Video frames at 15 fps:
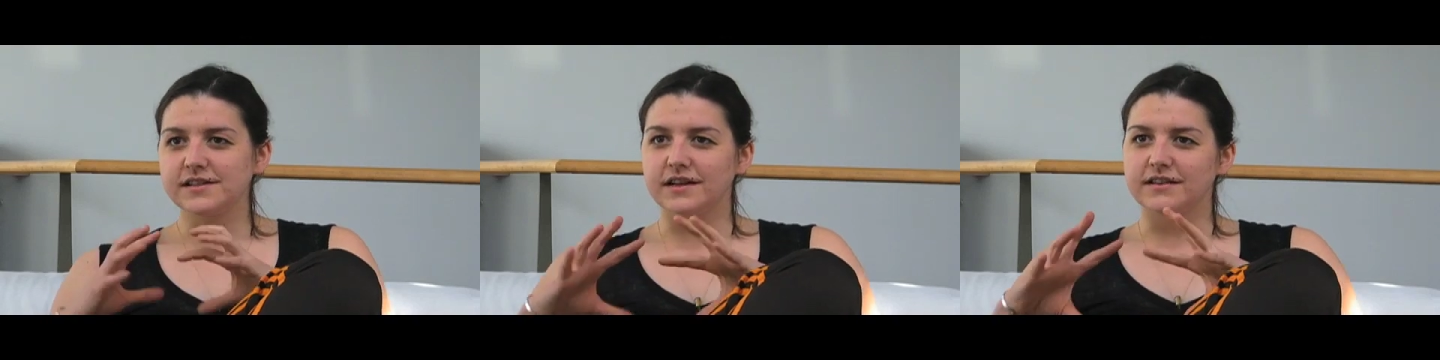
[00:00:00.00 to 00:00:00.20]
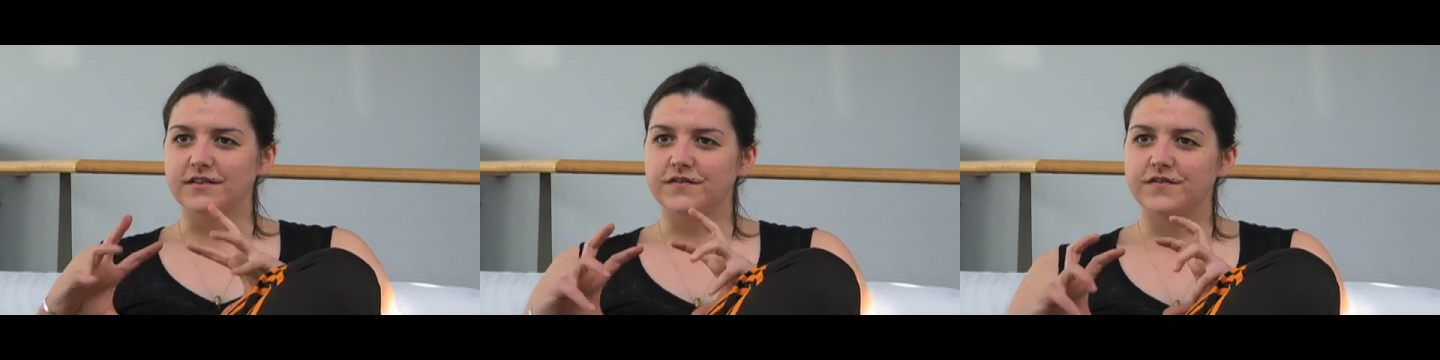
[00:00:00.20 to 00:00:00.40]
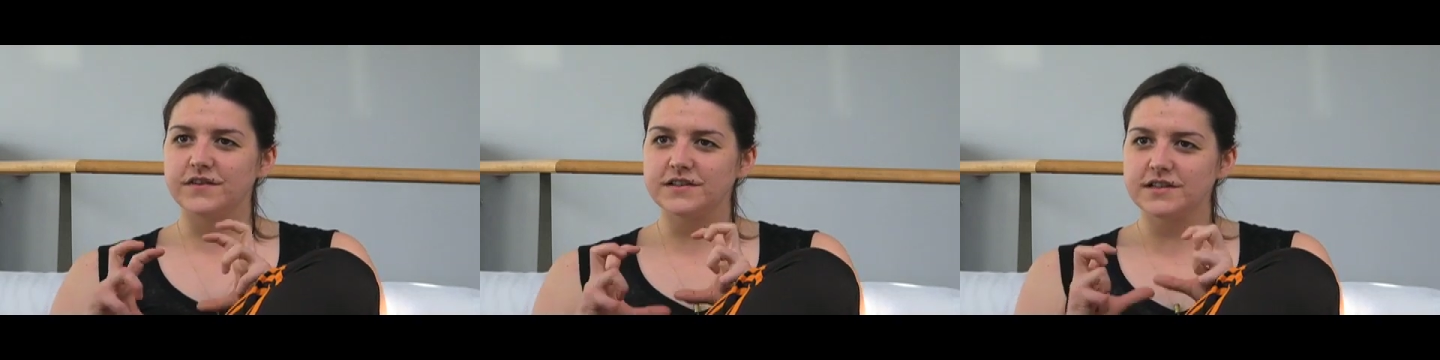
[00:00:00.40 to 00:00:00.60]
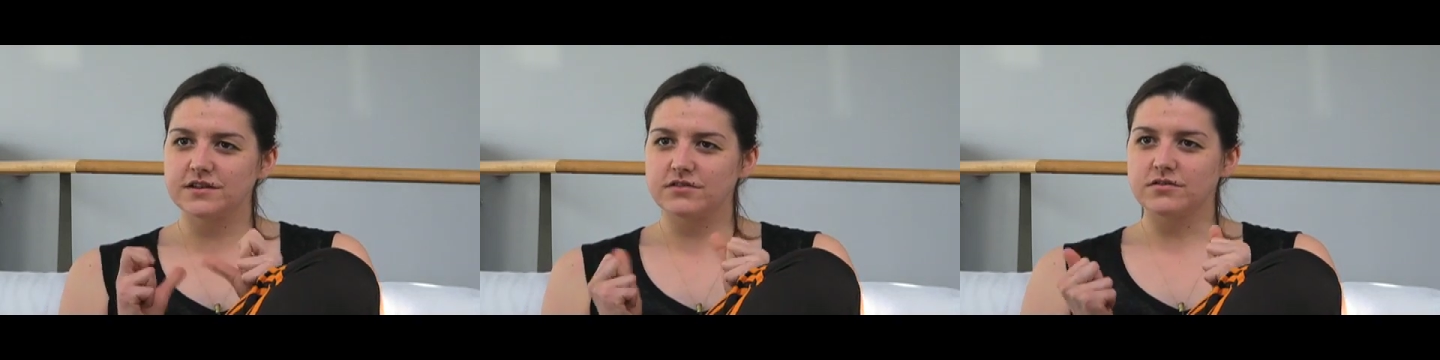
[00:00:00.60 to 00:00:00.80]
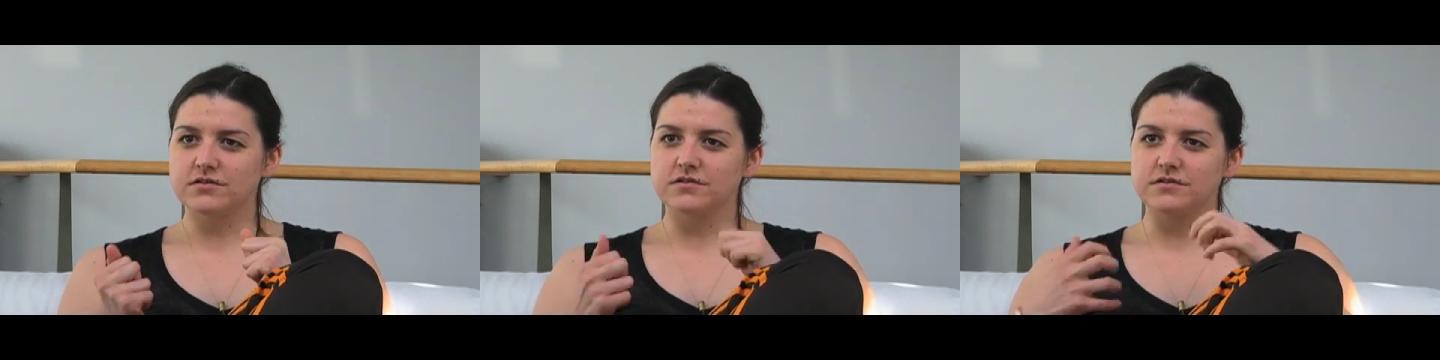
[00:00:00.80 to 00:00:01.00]
like the
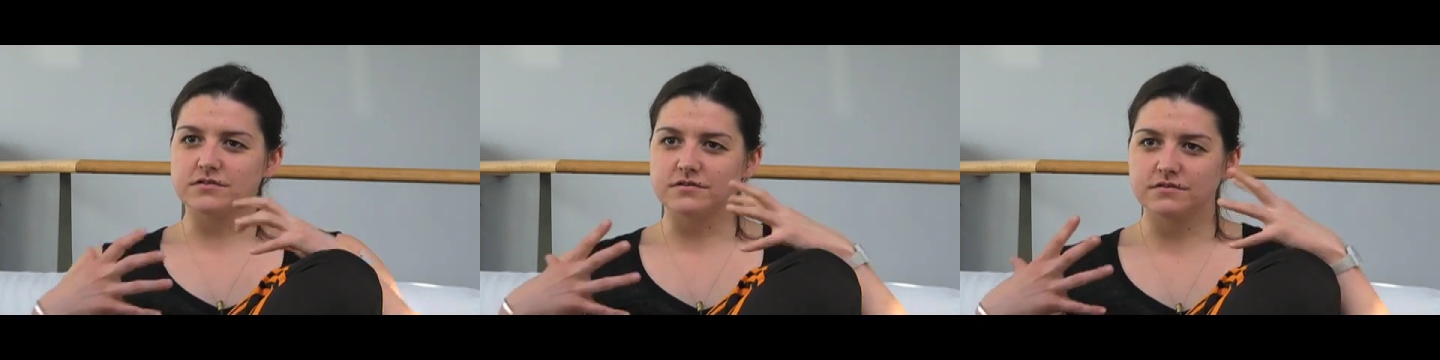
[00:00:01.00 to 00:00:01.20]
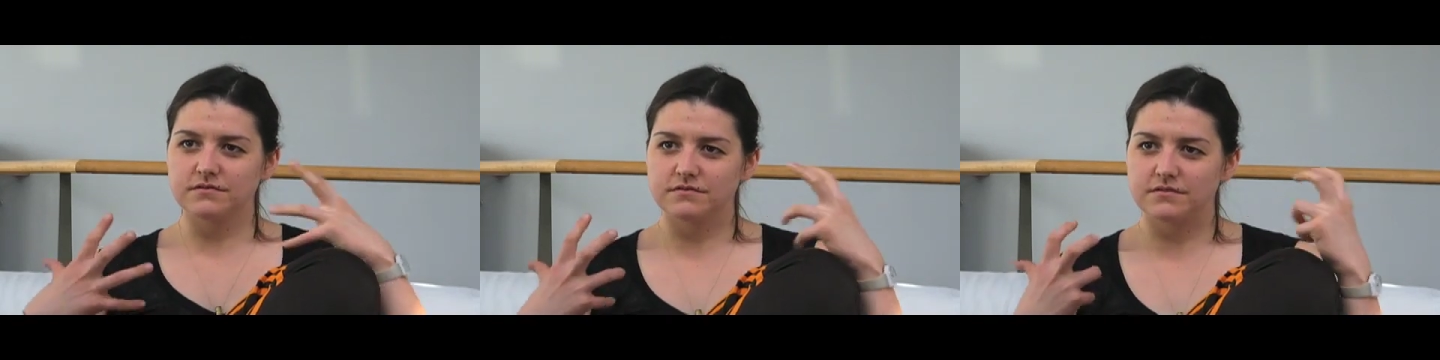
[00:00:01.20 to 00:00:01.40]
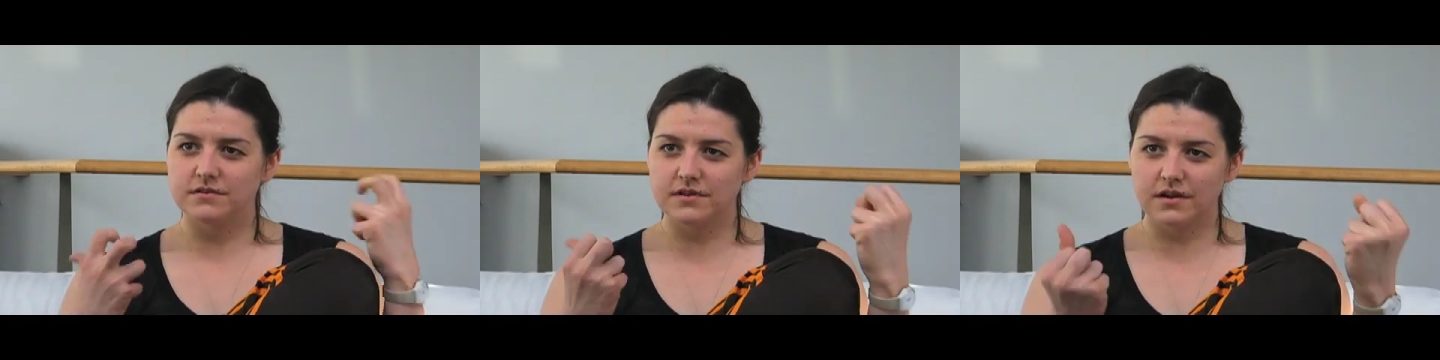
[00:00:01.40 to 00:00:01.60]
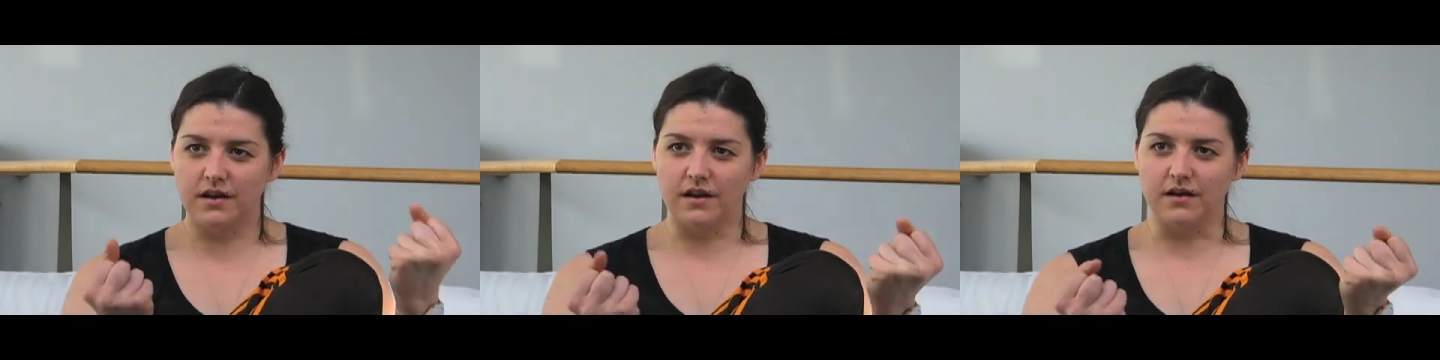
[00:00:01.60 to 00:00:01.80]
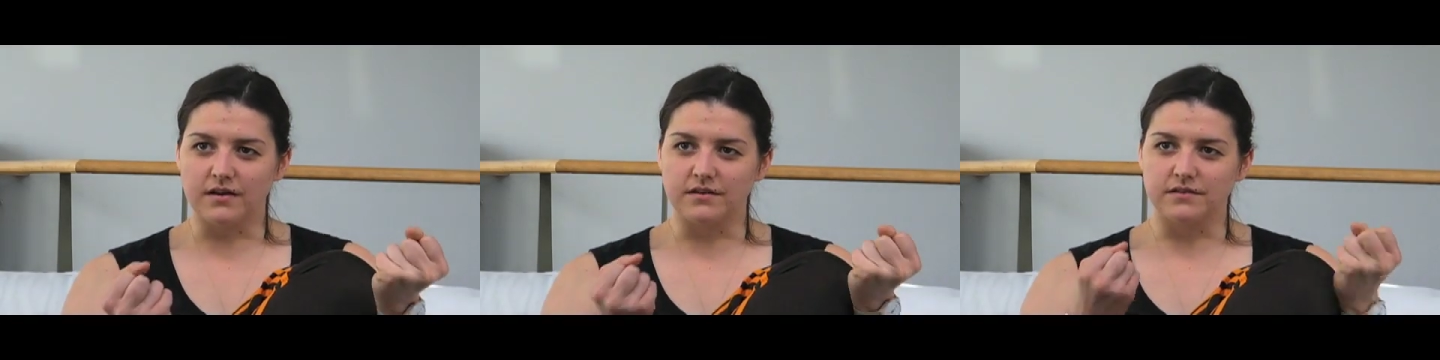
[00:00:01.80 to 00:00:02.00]
physical
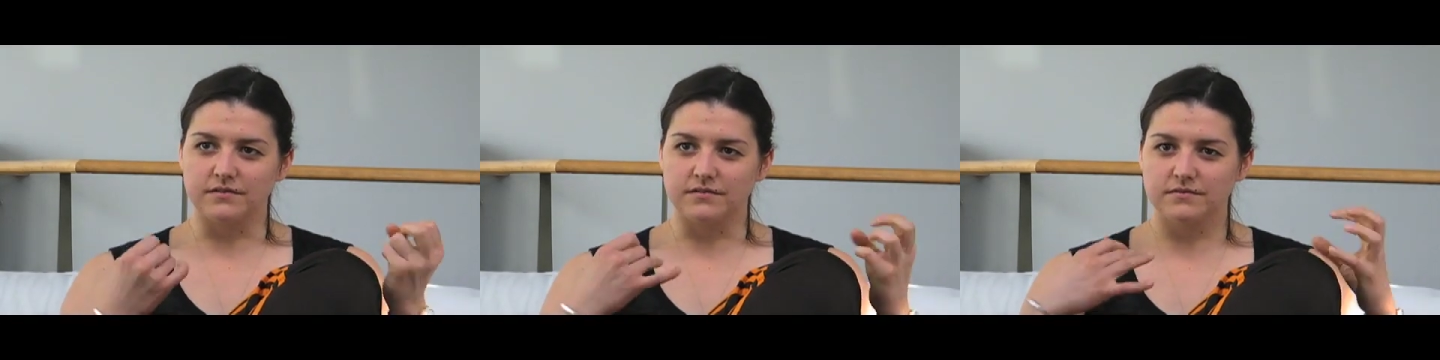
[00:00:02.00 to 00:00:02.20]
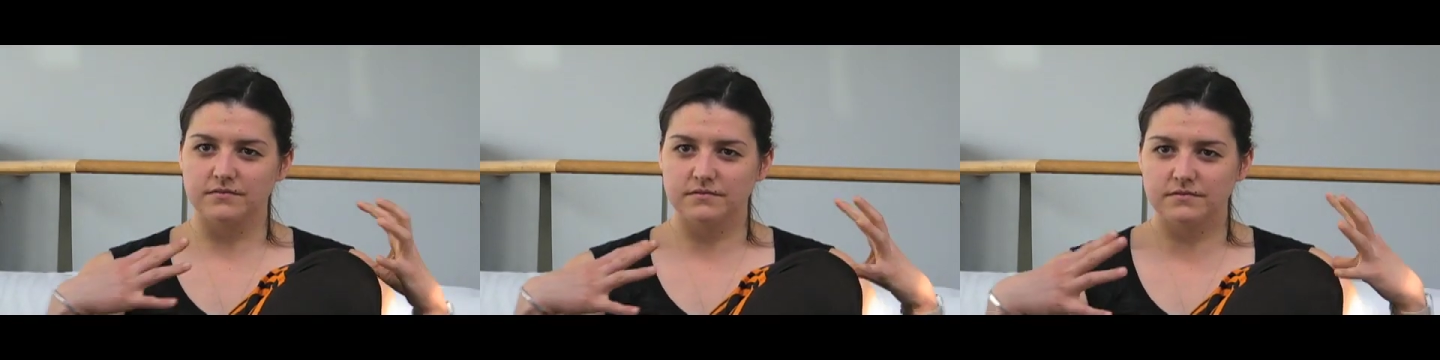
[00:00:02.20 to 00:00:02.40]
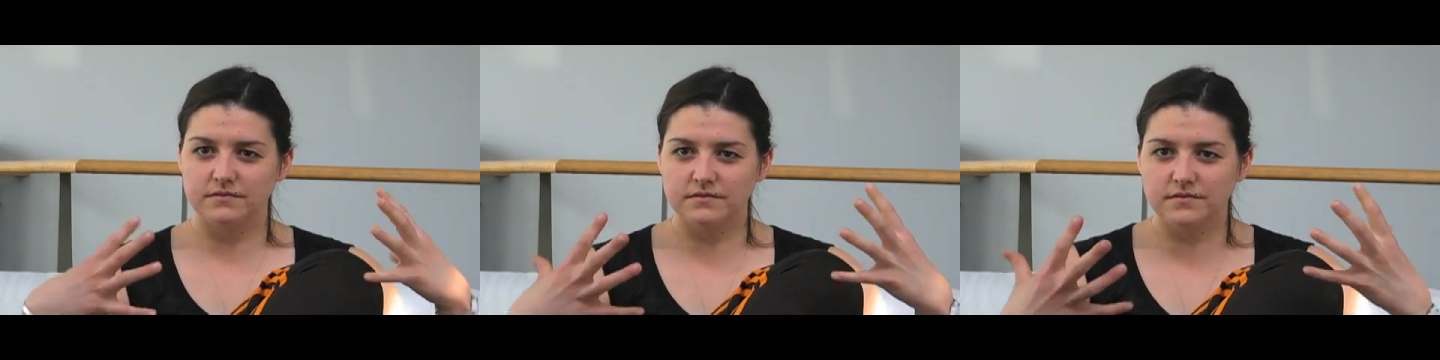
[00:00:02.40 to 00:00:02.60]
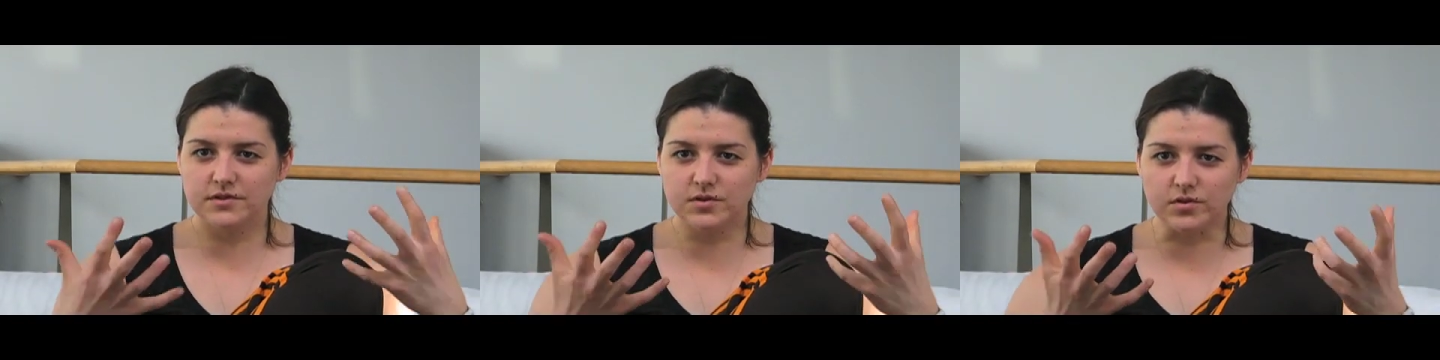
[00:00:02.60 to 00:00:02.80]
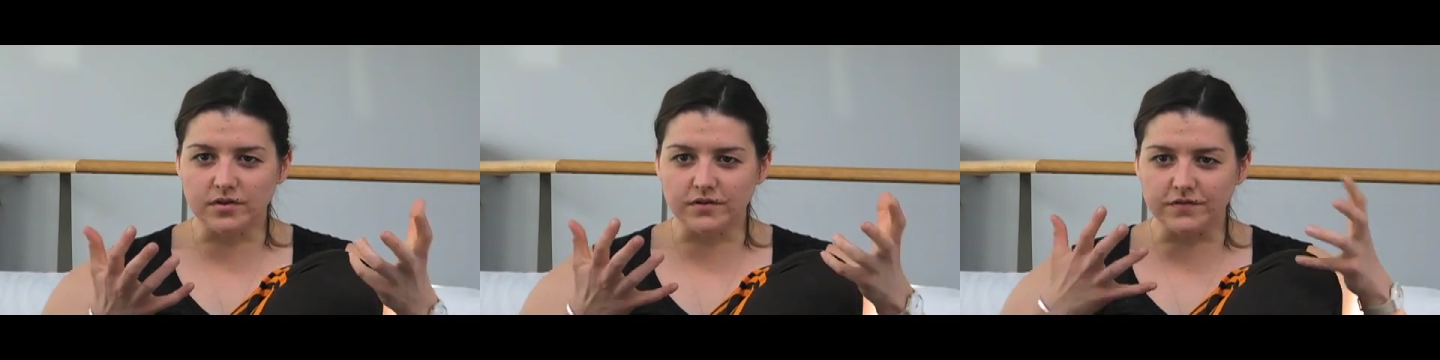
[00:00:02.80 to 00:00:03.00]
uh,
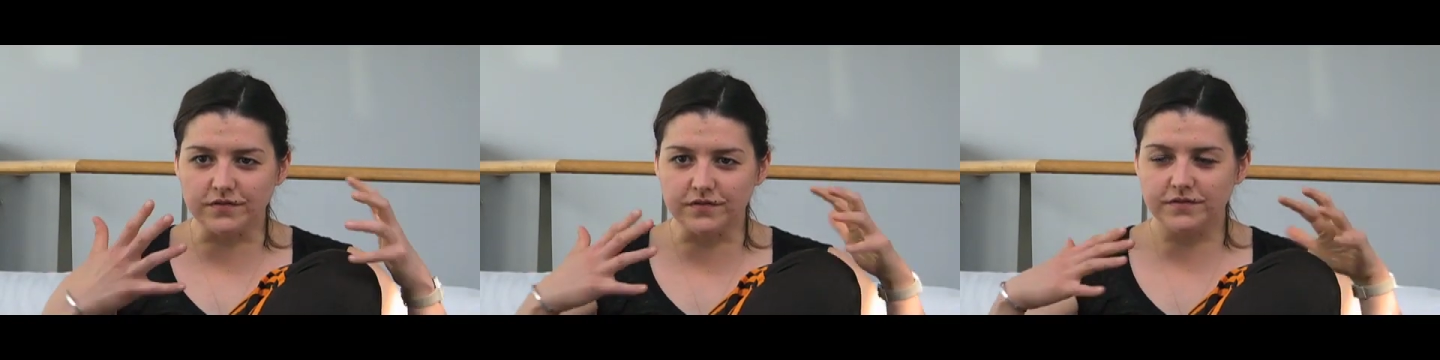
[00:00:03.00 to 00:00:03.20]
sort of